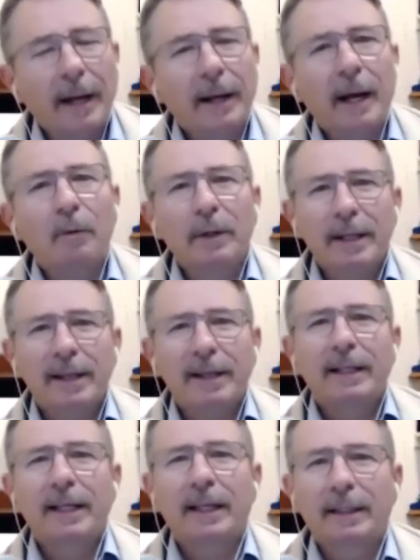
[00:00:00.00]
I, I it's
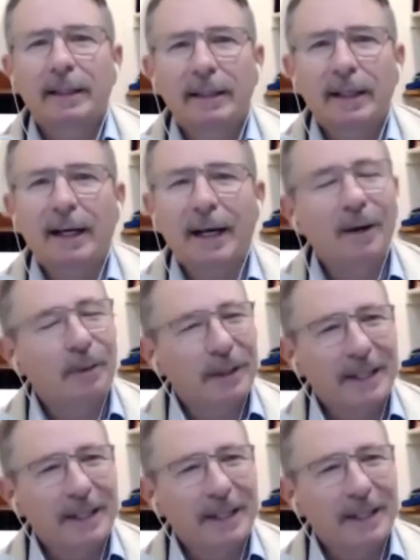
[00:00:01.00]
nearly all. That, I want